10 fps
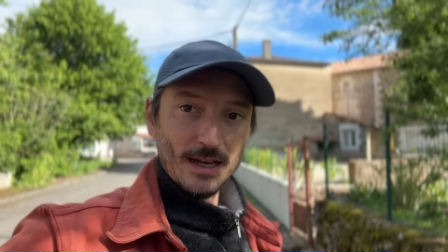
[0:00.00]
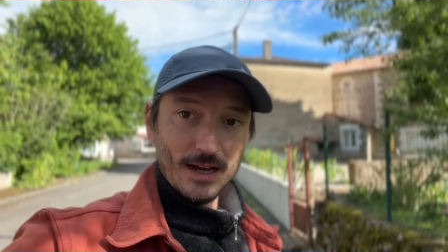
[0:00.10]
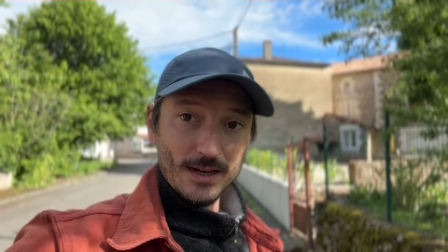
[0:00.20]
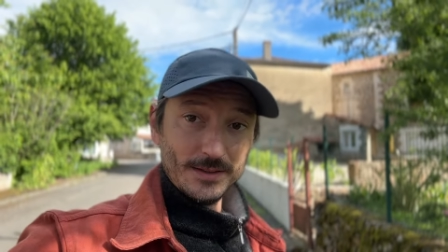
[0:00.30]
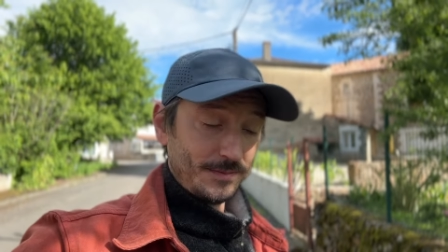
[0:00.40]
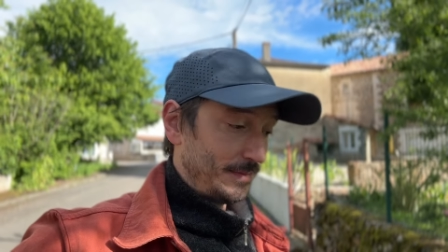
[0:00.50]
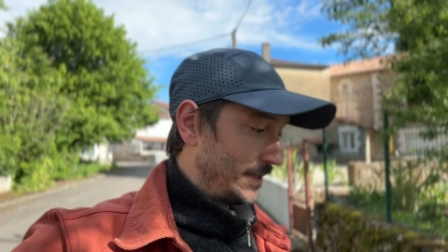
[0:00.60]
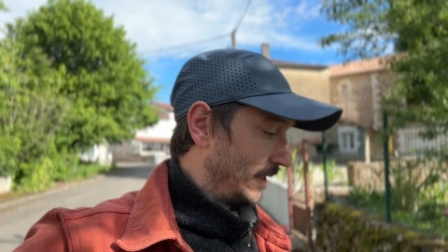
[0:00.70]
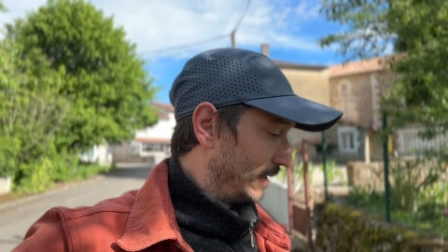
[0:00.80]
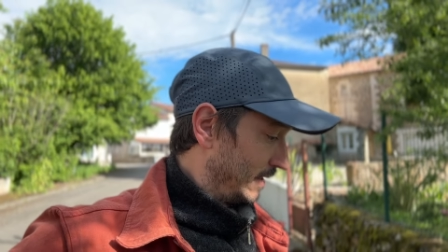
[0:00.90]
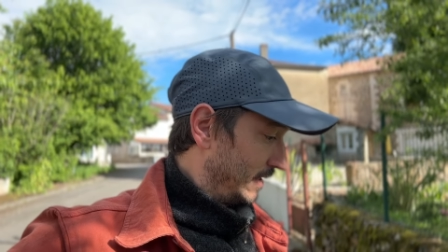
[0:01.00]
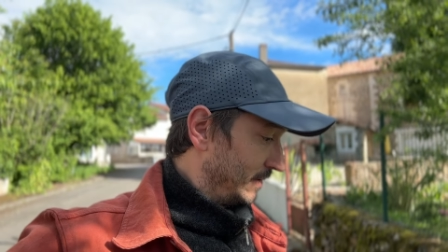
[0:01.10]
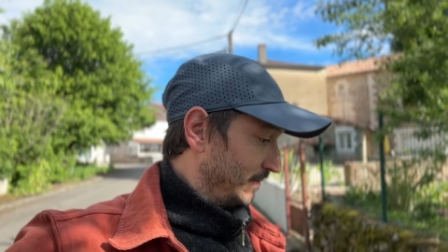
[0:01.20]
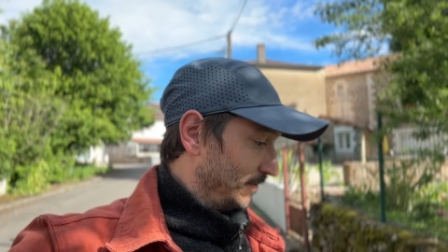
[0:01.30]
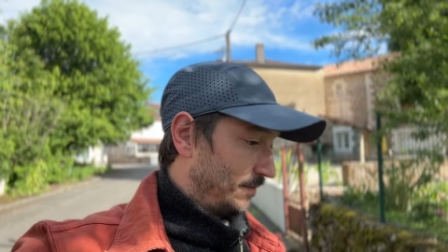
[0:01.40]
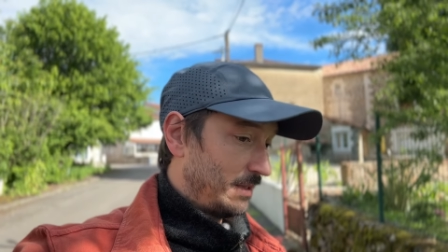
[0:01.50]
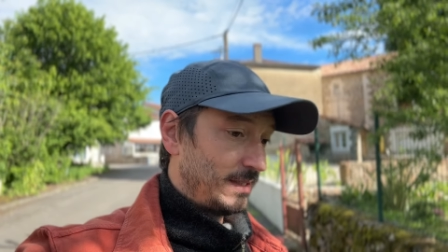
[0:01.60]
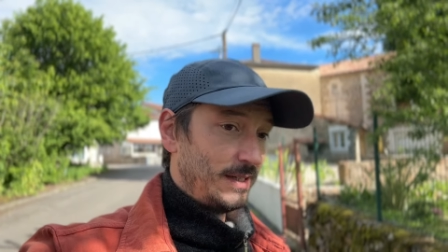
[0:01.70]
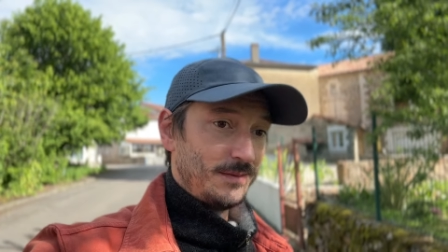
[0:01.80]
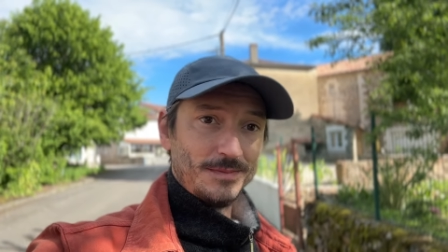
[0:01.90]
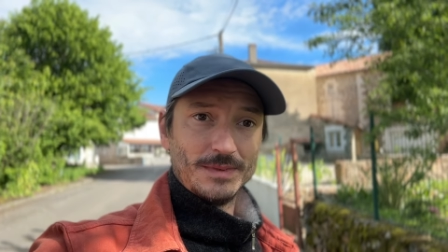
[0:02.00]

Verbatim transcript: Um, but yeah,